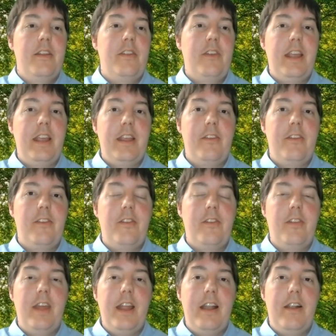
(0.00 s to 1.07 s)
things
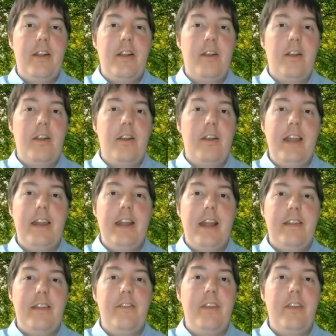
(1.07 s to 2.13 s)
there, they're adding
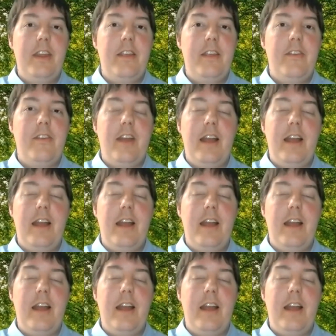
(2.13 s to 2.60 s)
activities.